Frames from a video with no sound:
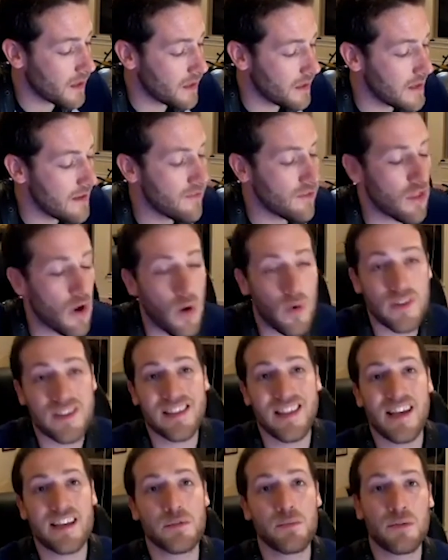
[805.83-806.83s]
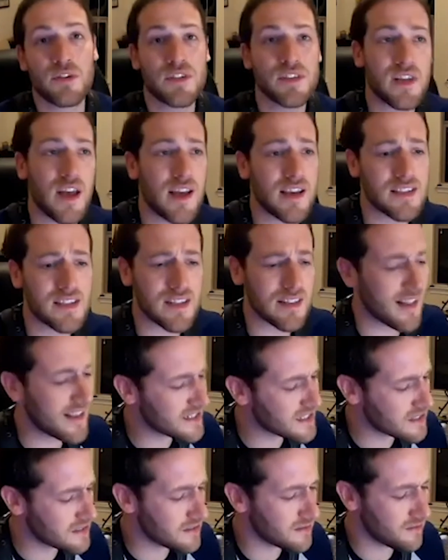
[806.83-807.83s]
even though it's less precise and
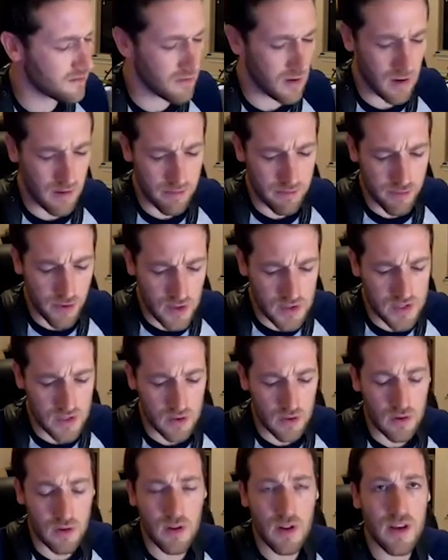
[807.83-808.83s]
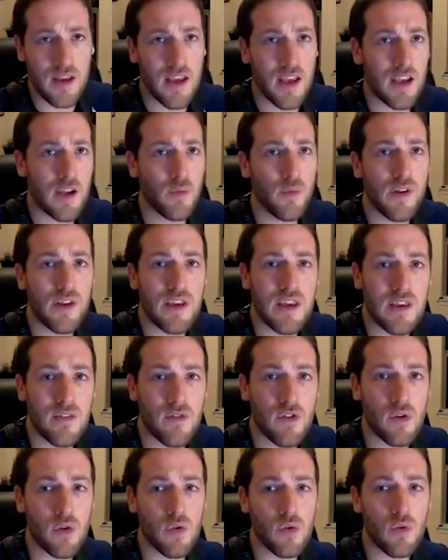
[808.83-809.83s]
less versatile, it can really give
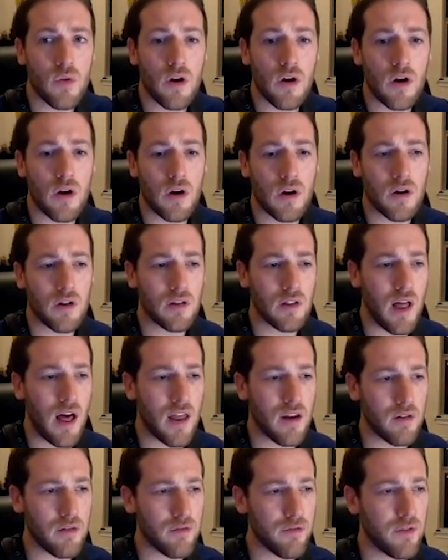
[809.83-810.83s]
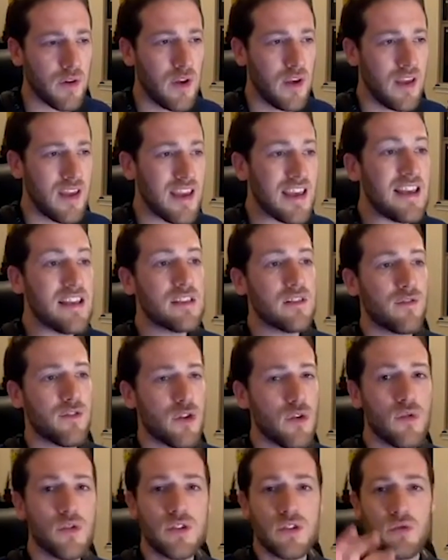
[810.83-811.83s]
you a lot of ease of
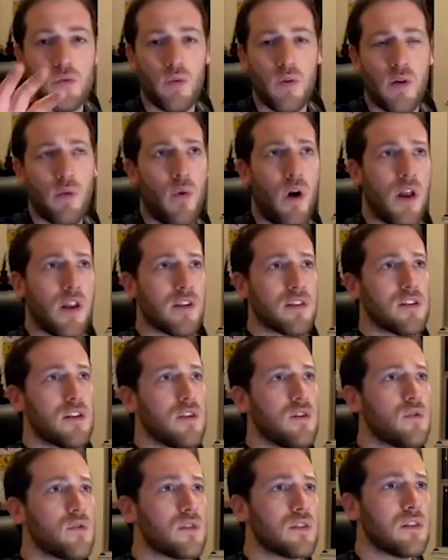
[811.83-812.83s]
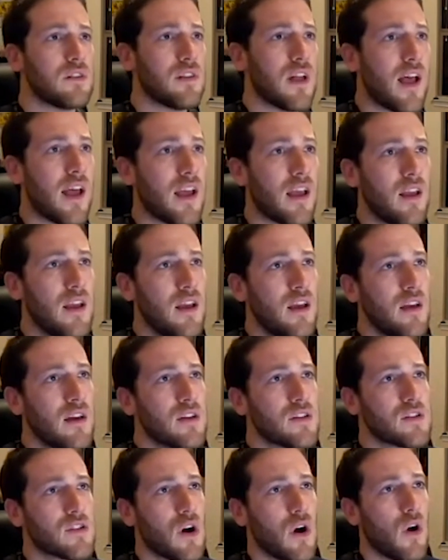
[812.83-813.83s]
use when wanting to use delay.
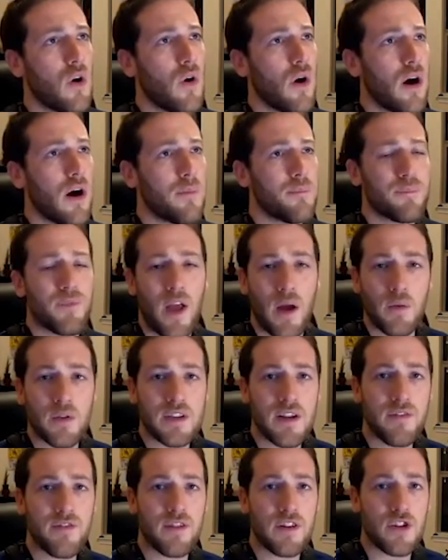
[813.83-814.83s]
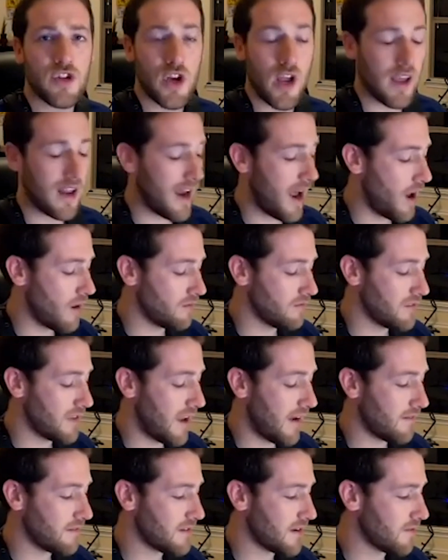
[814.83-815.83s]
So I would definitely check it out.
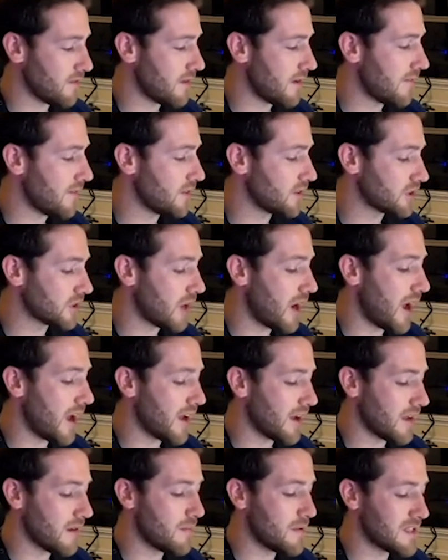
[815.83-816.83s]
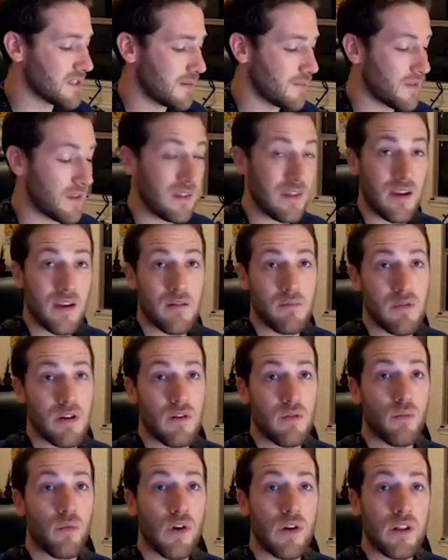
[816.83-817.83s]
Definitely give it a try. It could be something that can be
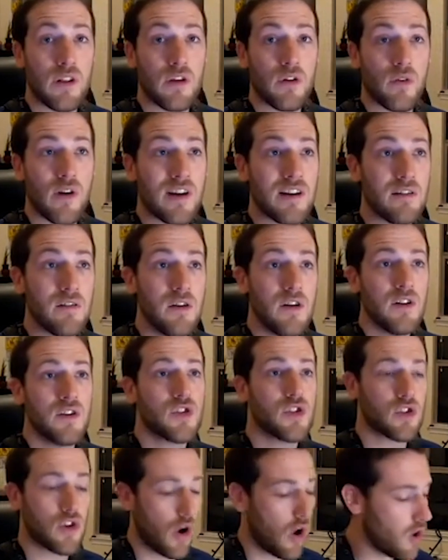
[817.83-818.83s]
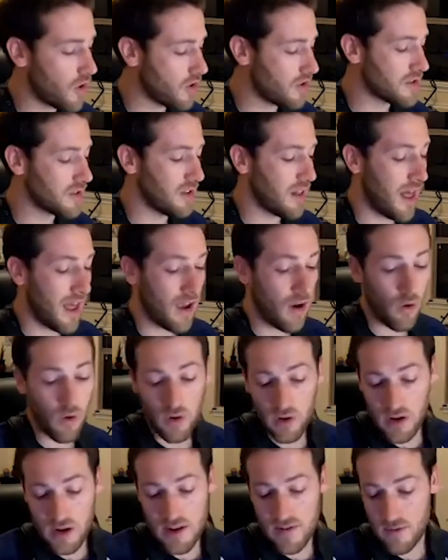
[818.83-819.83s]
a really great starter delay, or
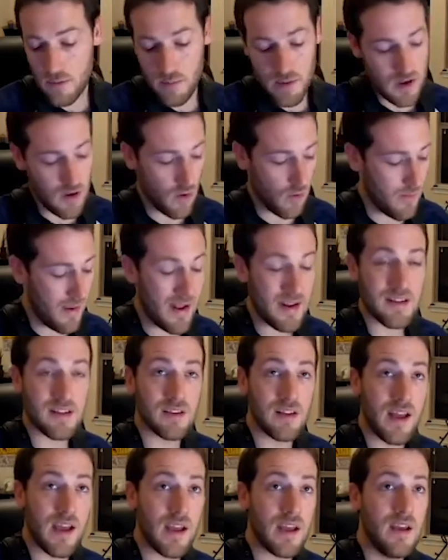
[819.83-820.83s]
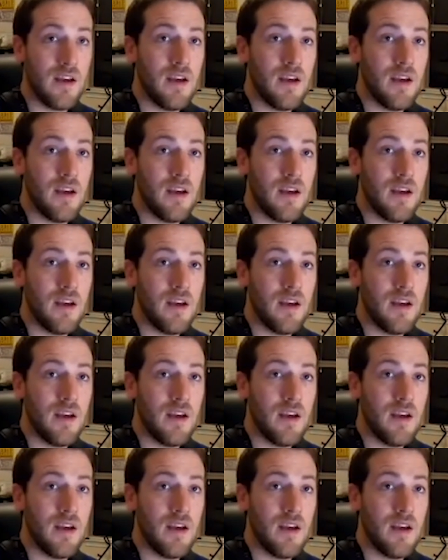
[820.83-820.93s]
it can even be your main delay